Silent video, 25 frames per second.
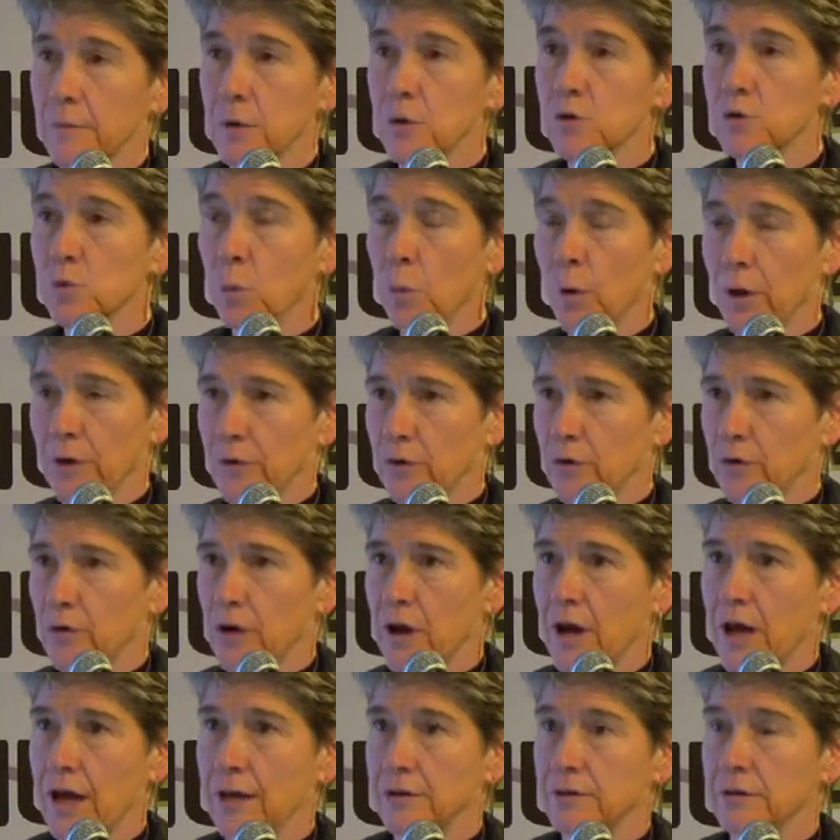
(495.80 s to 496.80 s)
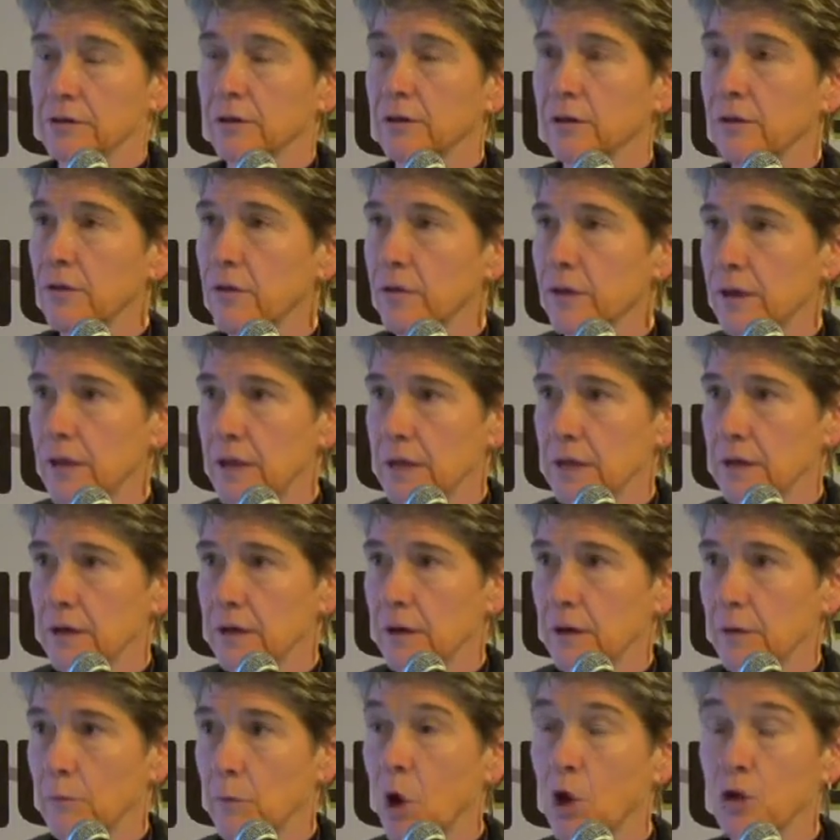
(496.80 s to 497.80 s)
Whether or not the
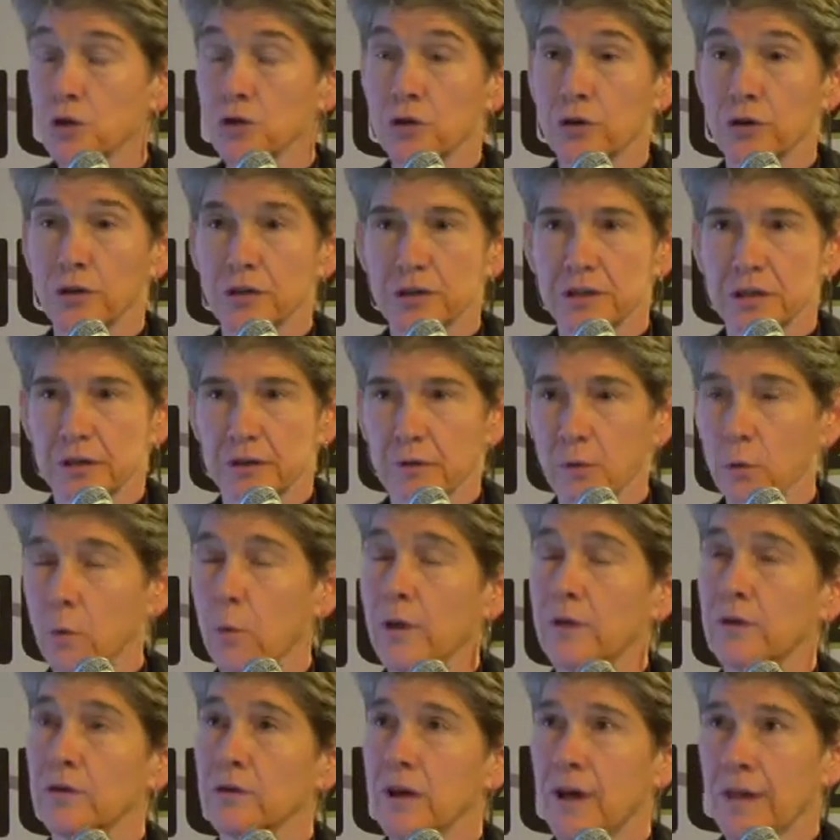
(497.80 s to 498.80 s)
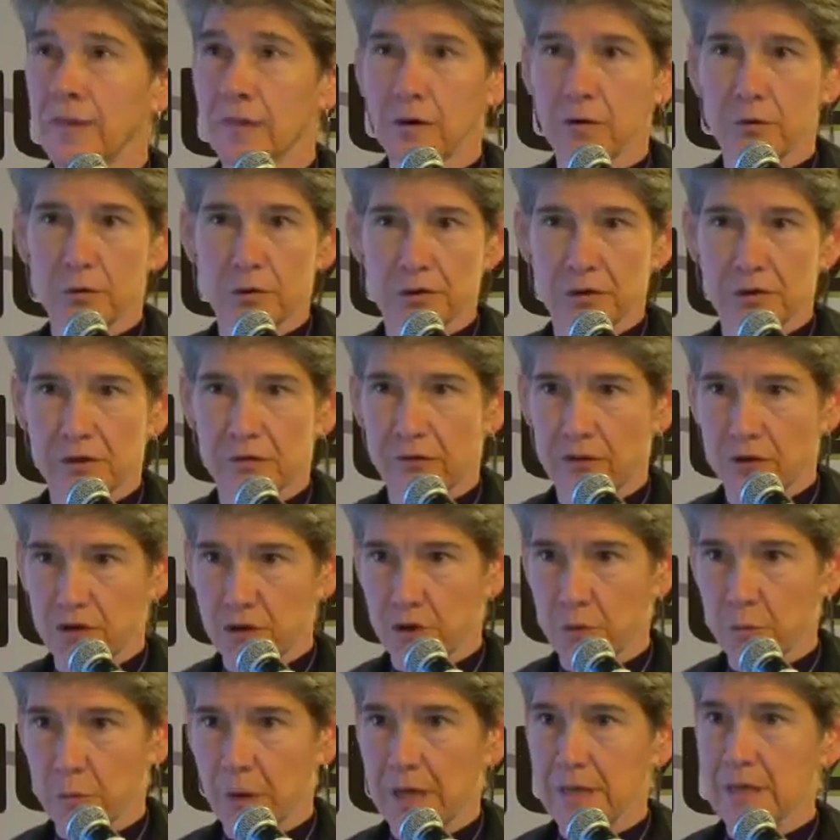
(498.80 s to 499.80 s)
whether or not there was
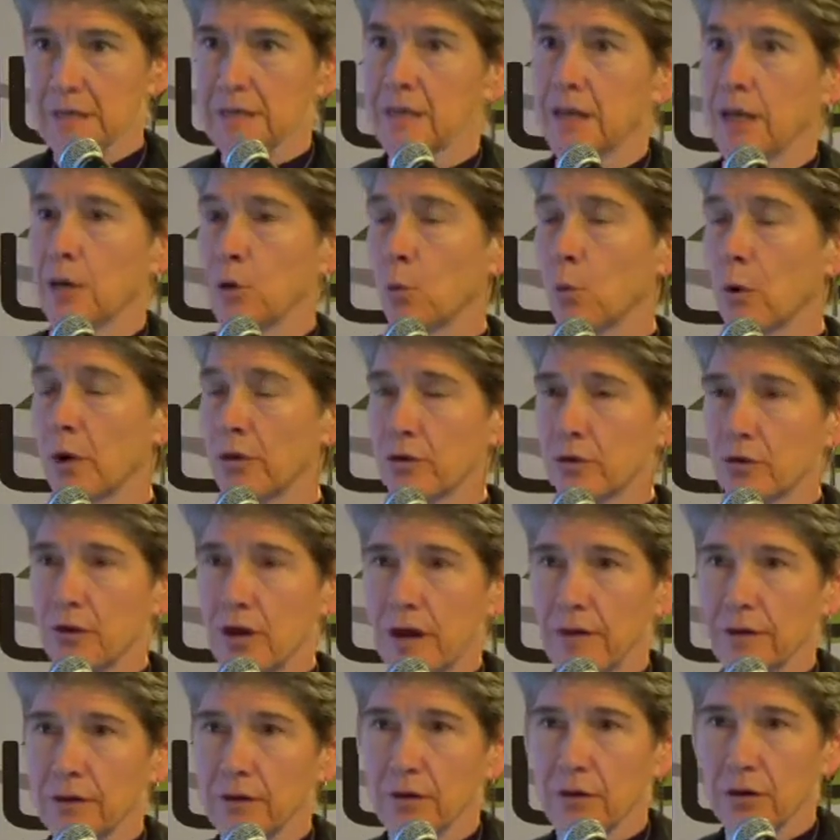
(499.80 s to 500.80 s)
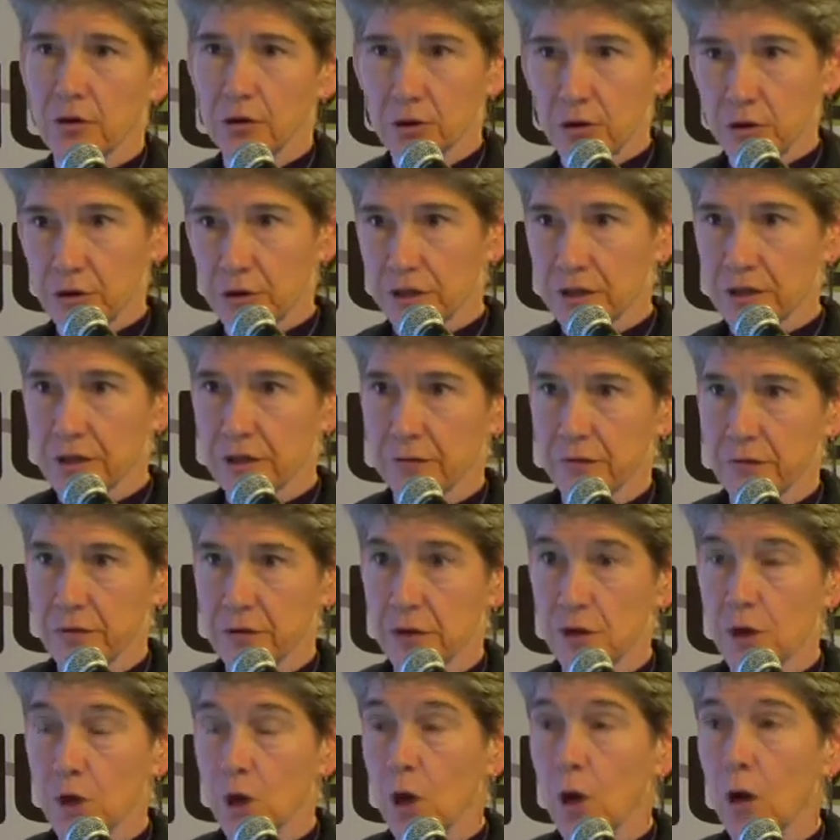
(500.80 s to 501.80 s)
sufficient baseline, whether or not the
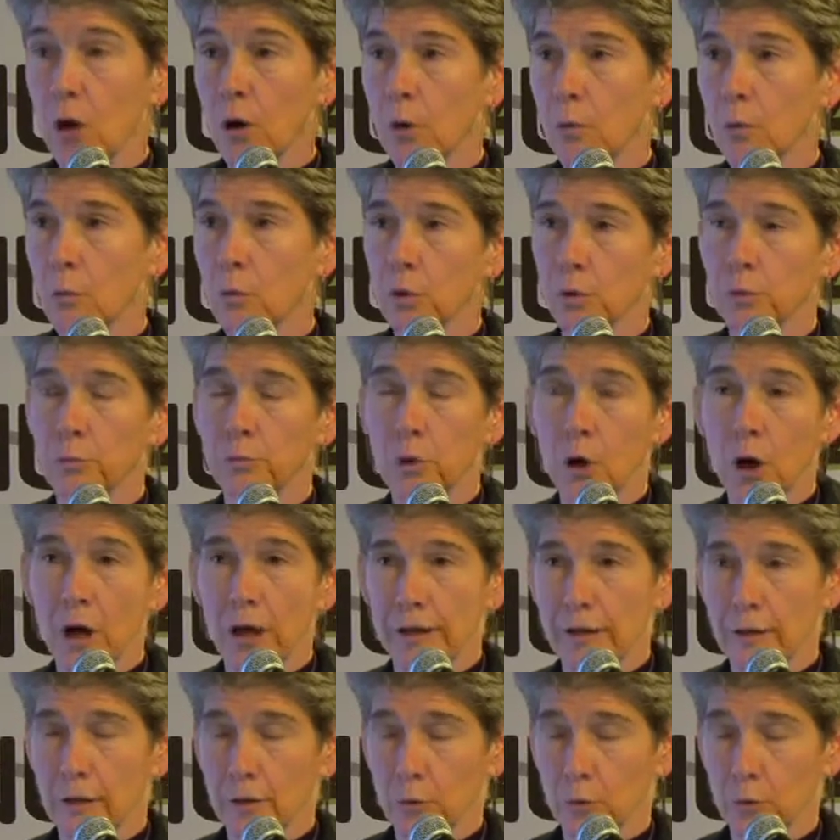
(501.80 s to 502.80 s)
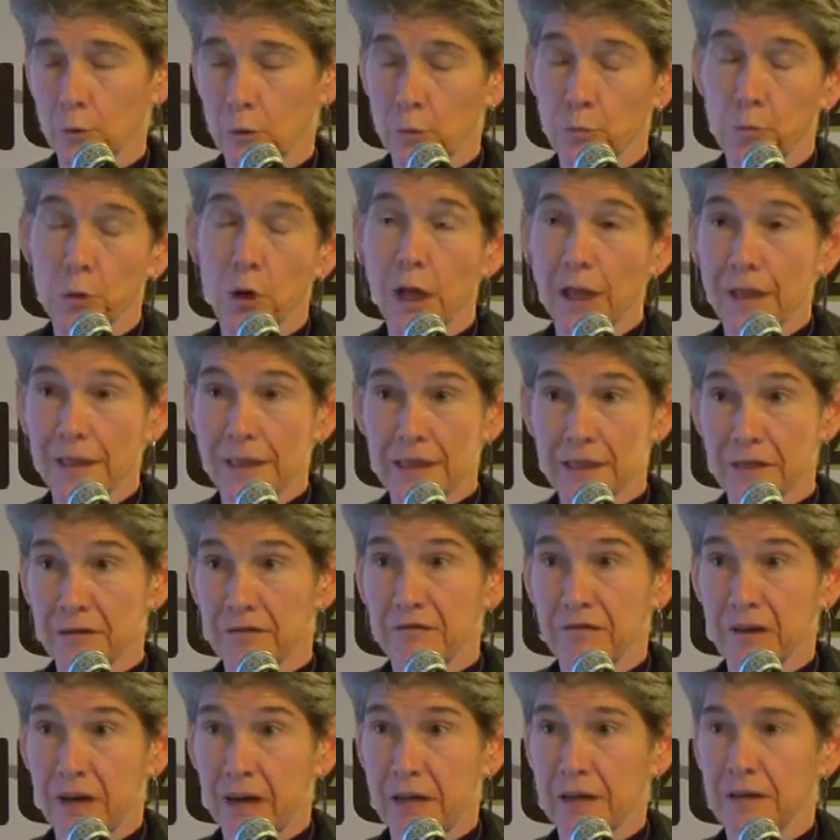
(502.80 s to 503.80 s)
alternatives were broadly
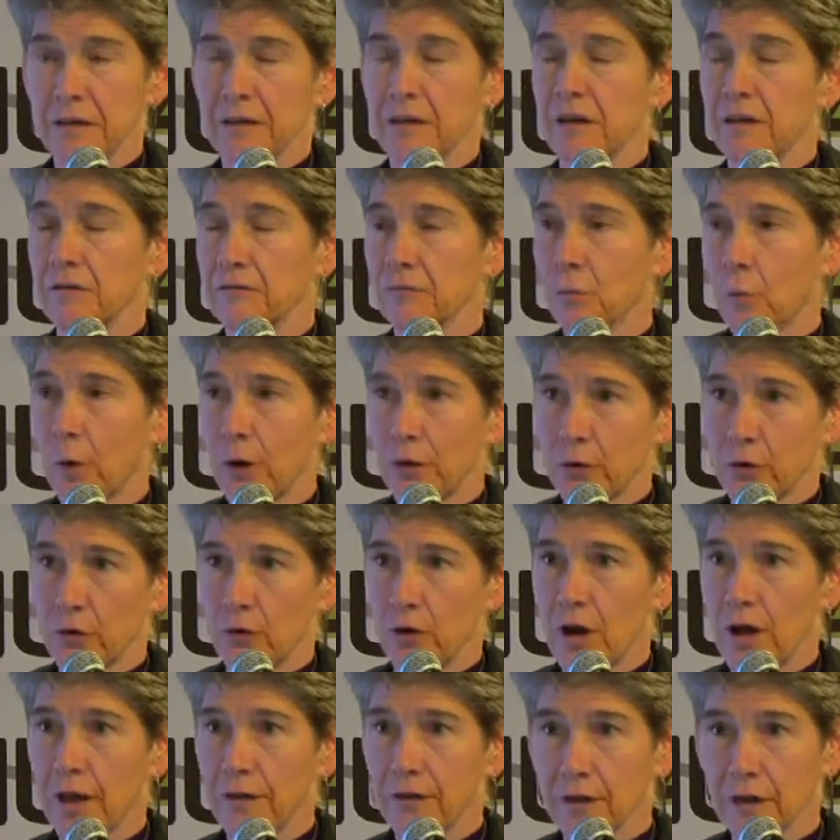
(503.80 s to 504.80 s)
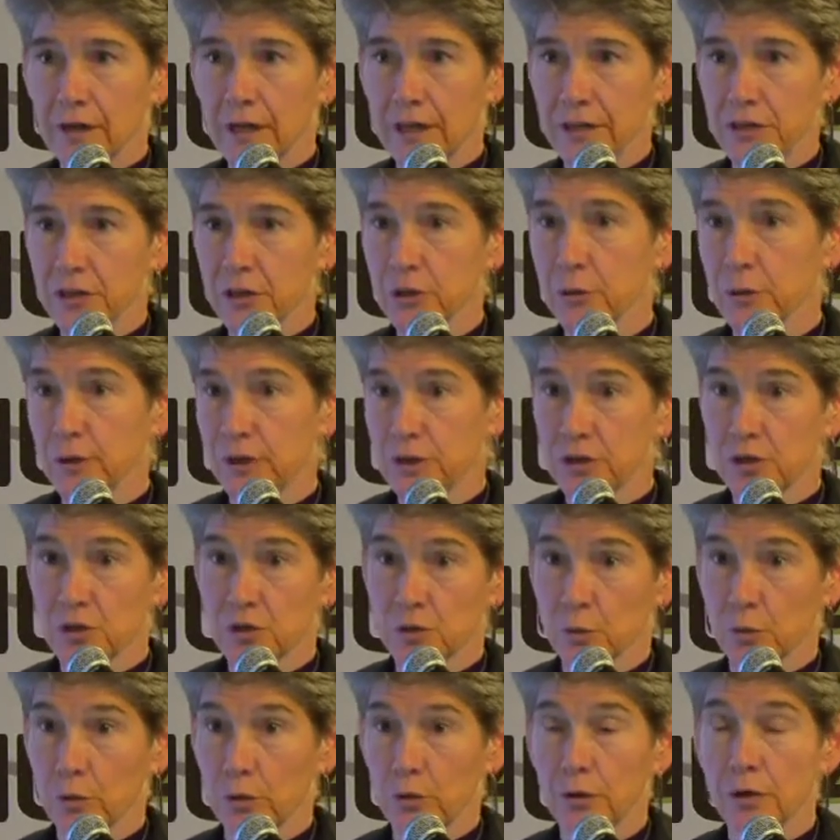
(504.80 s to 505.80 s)
defined enough, whether or not the
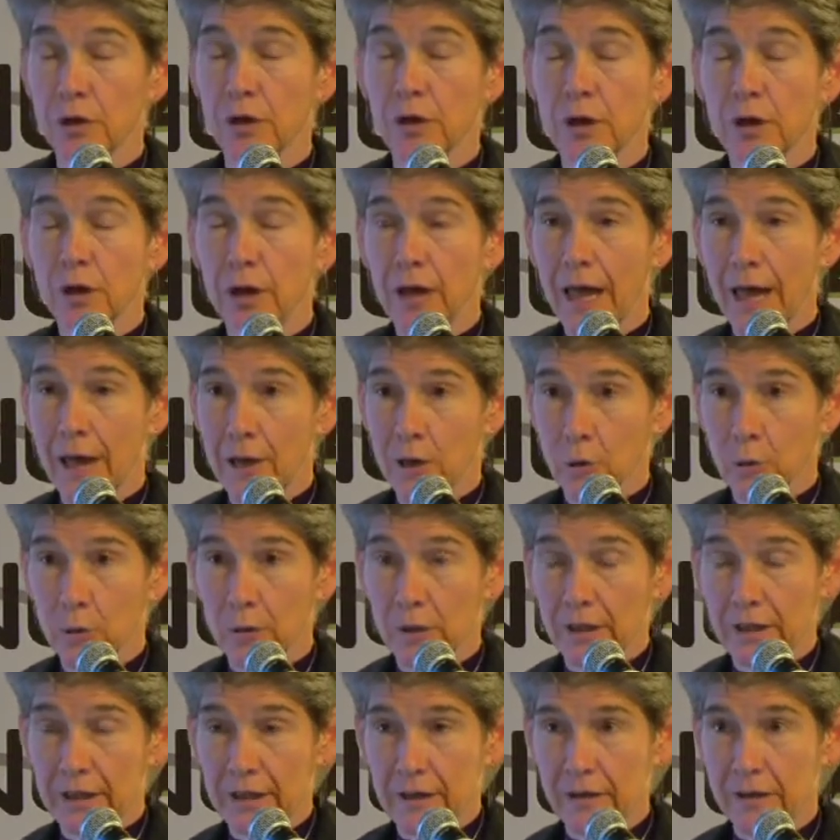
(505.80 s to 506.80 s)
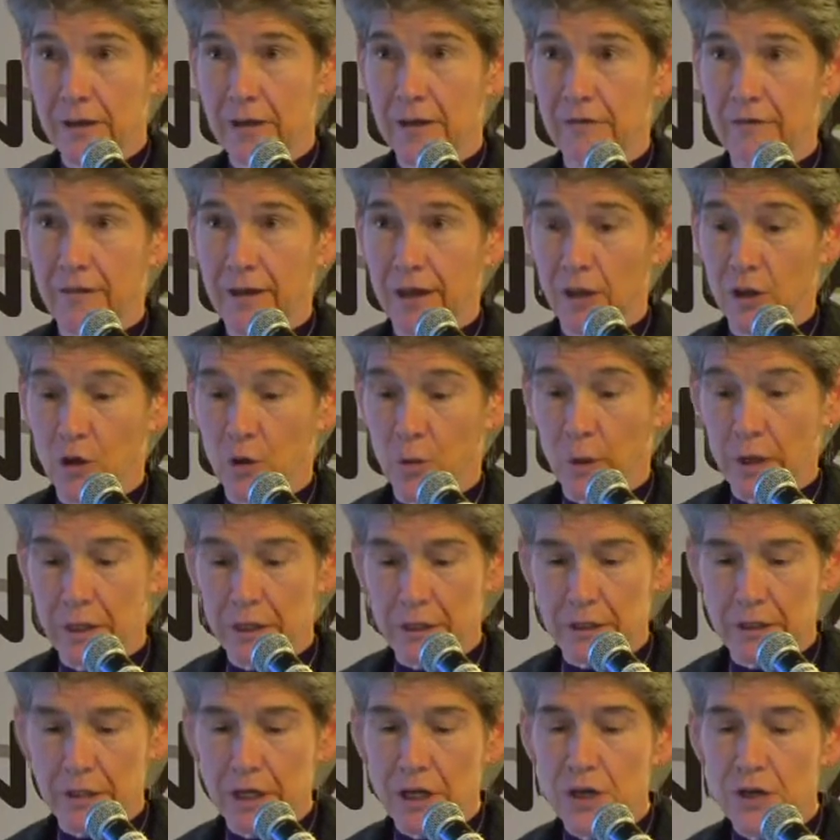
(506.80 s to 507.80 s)
consequences were adequately
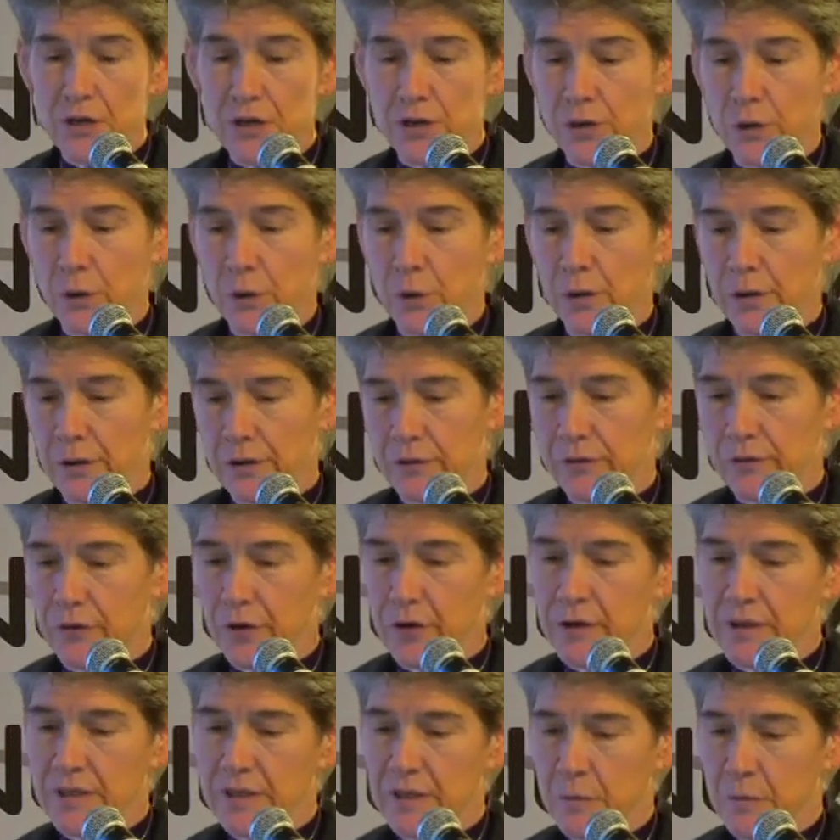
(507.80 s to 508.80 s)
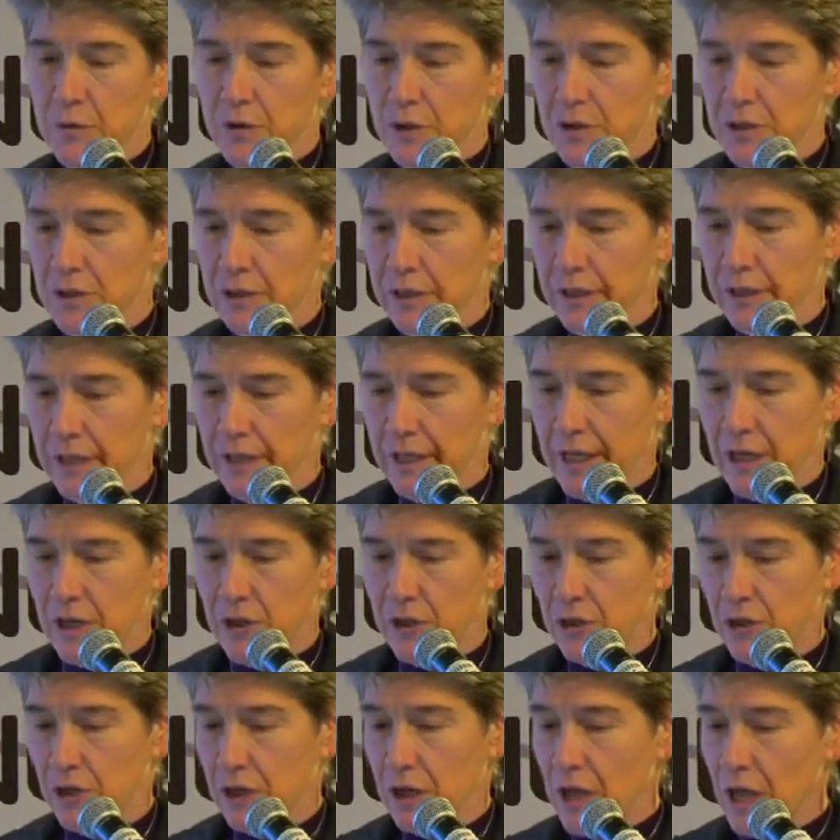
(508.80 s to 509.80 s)
evaluated. So it's very subject to
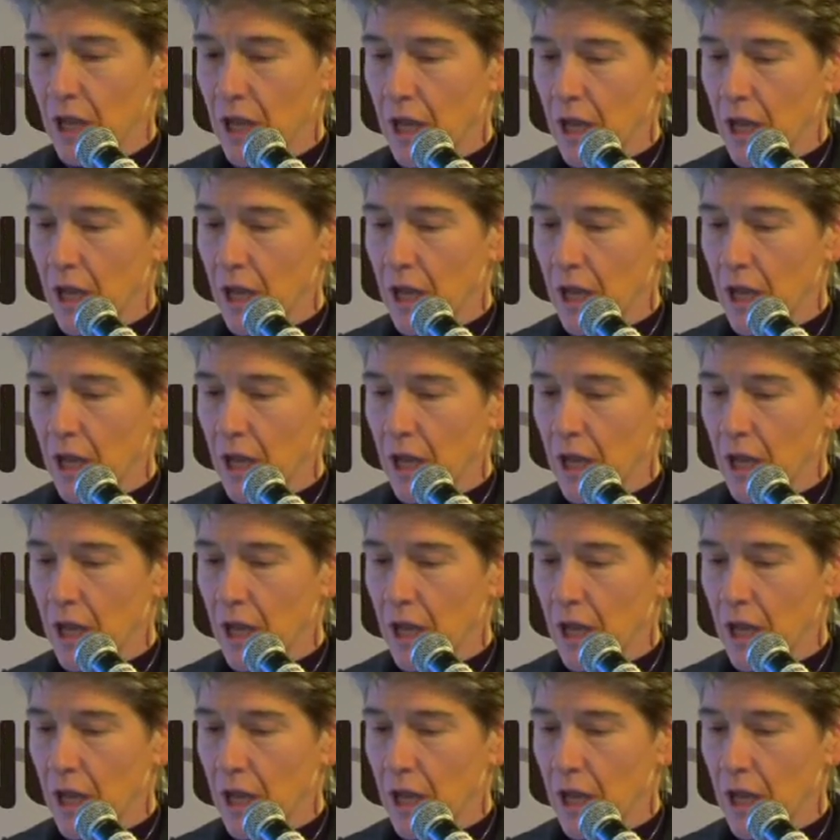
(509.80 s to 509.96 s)
litigation.